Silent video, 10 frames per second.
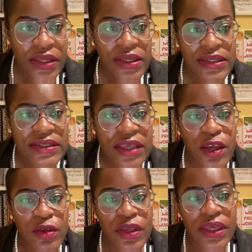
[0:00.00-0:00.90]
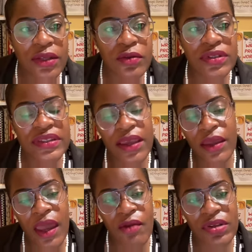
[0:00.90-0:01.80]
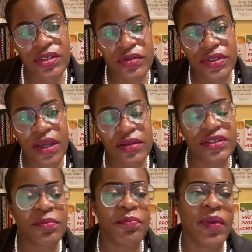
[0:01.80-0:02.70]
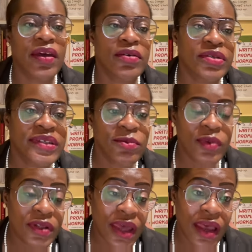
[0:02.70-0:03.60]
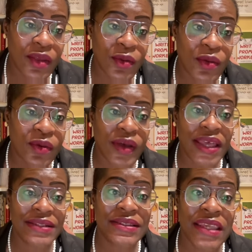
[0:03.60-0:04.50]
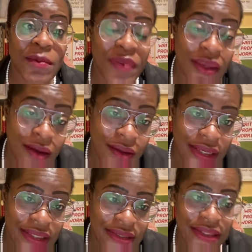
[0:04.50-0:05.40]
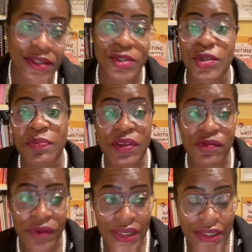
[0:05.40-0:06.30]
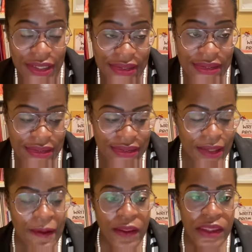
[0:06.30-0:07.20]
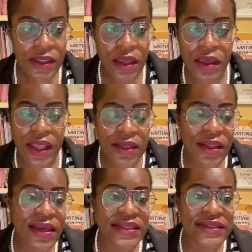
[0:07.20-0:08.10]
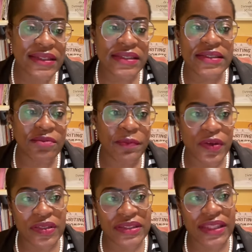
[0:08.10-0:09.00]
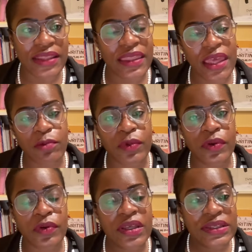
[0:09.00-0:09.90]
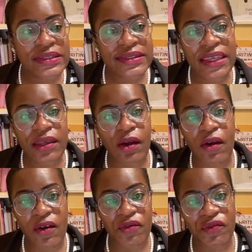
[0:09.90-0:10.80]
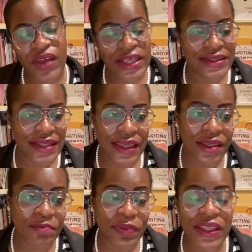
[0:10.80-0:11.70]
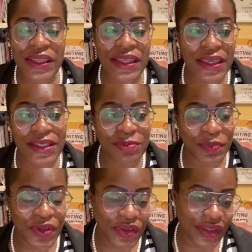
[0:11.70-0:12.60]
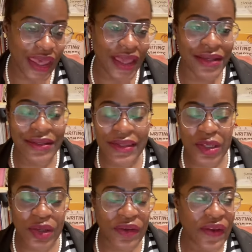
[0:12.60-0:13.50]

So you can also encourage your child to build what I call a TBR list, a to be read list, you know, a nice list of books that they will tick off as they complete each book. And, you know,